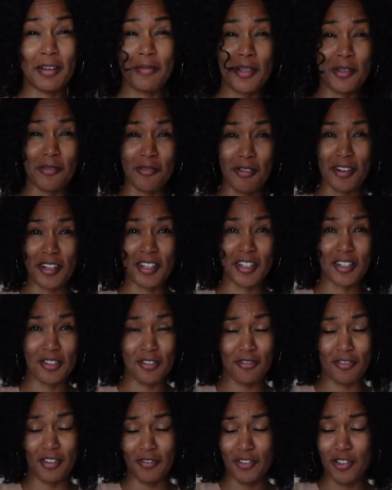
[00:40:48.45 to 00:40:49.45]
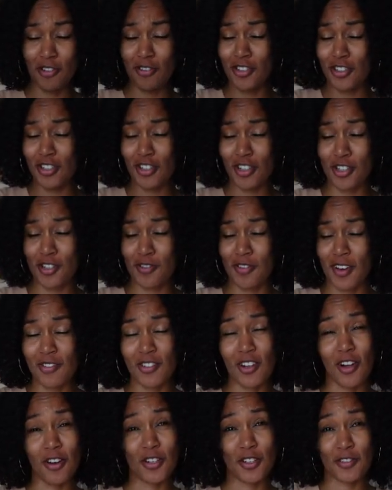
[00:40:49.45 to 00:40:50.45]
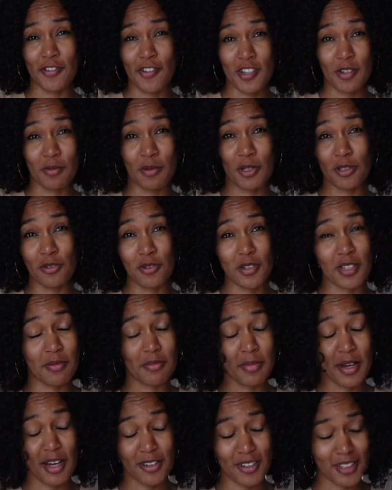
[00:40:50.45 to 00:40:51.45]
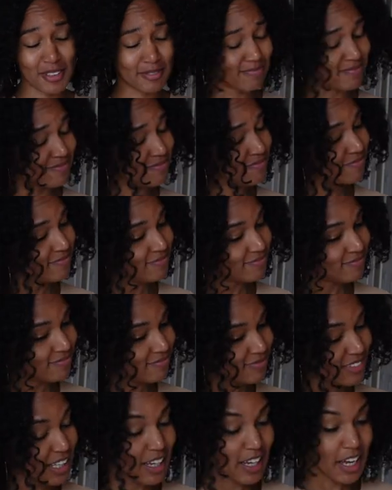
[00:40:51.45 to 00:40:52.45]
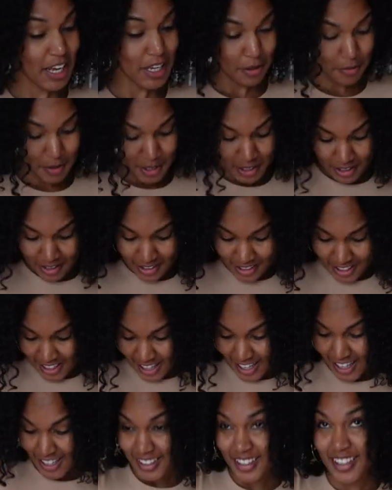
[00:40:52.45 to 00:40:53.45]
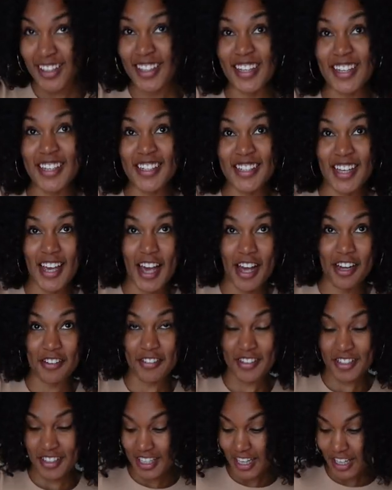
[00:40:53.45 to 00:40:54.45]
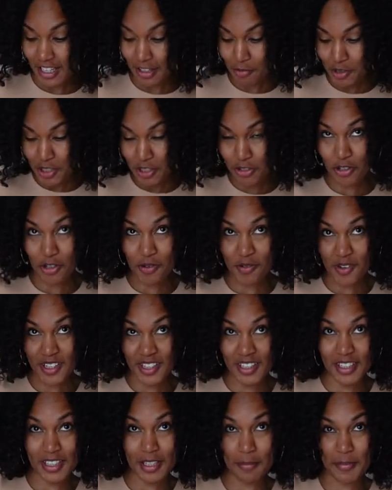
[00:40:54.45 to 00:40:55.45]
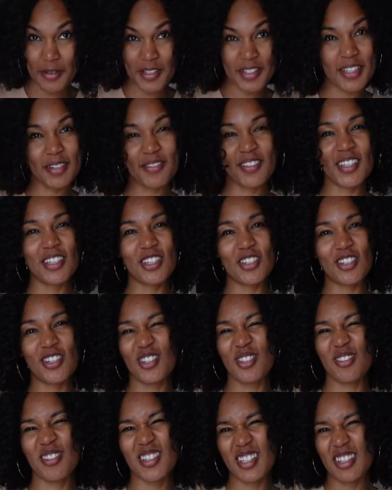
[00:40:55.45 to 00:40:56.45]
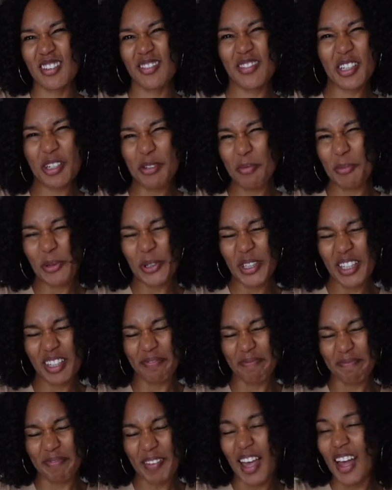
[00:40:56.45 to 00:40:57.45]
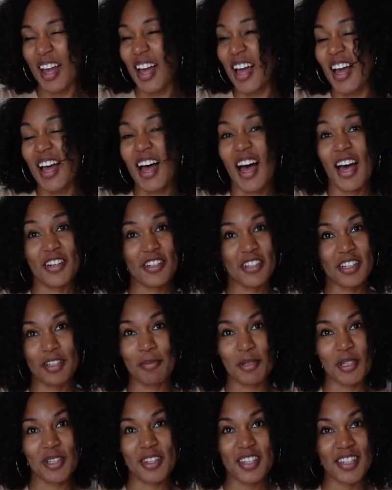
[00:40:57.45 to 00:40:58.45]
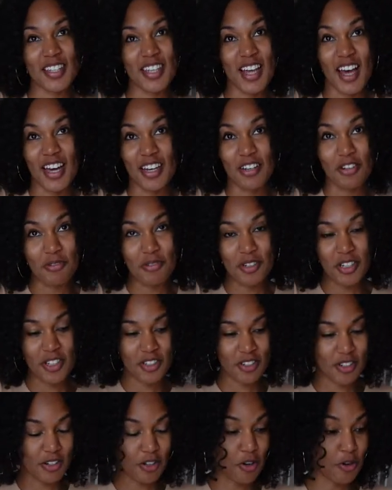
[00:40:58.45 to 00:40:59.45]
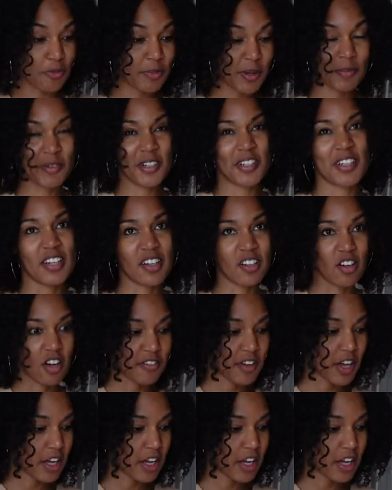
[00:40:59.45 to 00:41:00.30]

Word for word: I'm in the wrong industry. If you can charge $5 for some glue and some powder. Anyway, hey, lazy hack of the day. When you don't want to clip it, sometimes you just want something in your booty. I just clip it to the side. No one needs to know. But I'm going to take it off